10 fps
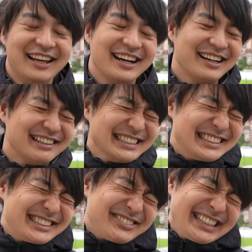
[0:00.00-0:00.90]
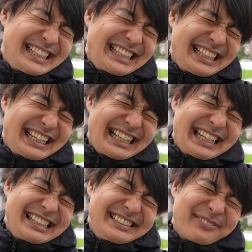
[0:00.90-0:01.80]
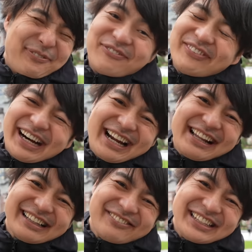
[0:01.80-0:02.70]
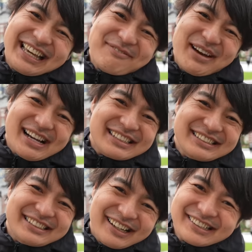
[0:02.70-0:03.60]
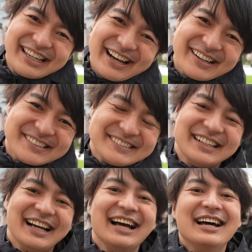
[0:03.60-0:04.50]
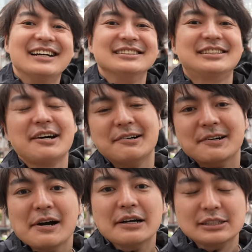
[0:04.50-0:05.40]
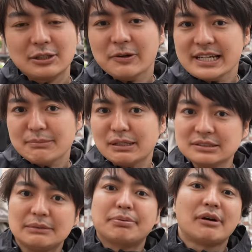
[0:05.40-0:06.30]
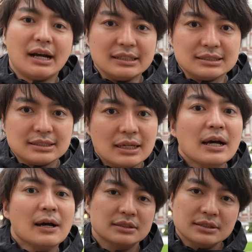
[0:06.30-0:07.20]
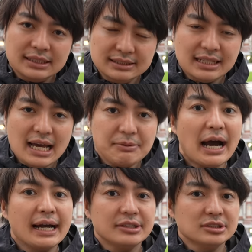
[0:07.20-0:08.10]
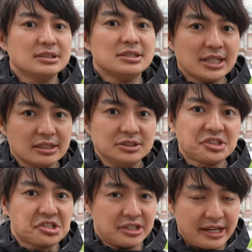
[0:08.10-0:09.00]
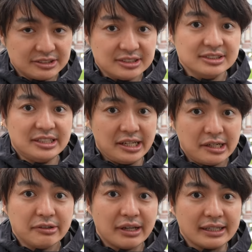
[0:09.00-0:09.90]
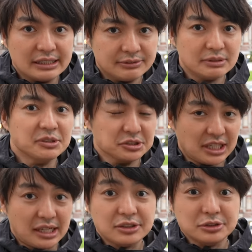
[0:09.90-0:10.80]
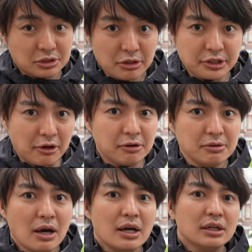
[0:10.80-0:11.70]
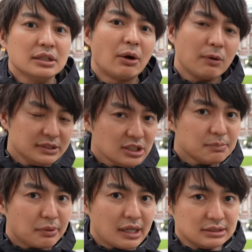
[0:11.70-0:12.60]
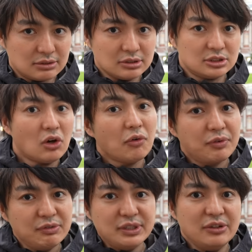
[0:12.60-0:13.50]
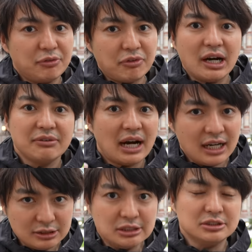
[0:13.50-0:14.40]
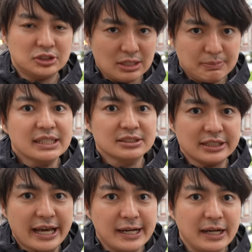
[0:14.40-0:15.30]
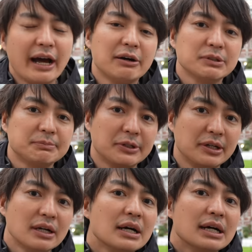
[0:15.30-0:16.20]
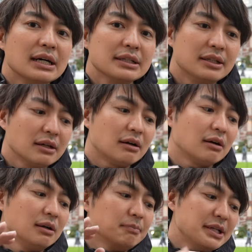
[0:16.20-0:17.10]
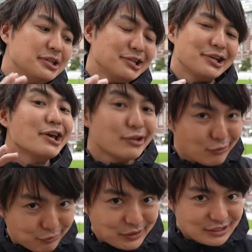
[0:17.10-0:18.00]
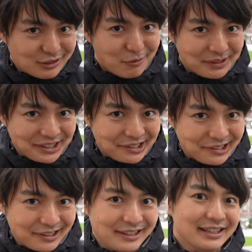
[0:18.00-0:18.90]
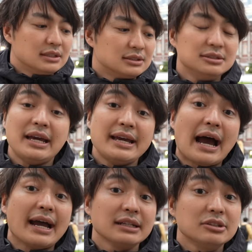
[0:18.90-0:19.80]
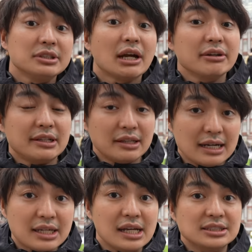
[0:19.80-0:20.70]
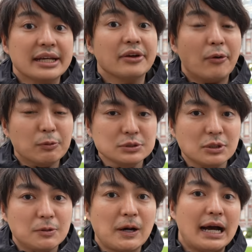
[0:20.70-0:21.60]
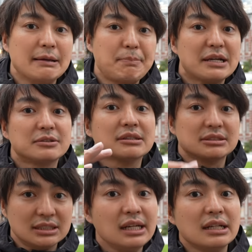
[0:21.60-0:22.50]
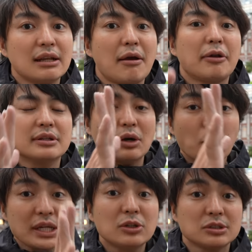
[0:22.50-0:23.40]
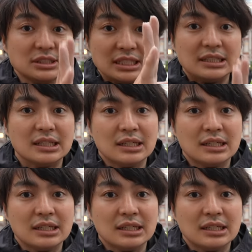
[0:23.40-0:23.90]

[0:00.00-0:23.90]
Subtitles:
All right, sweet! Finally, we came back to Tokyo. So, talking about the price, this time, I used the Jetstar LCC airline from Osaka to Tokyo. The original price cost 5,500 Japanese yen. However, there are many hidden fees over there. Today, I had to carry the luggage and also I picked the seat, the window seat,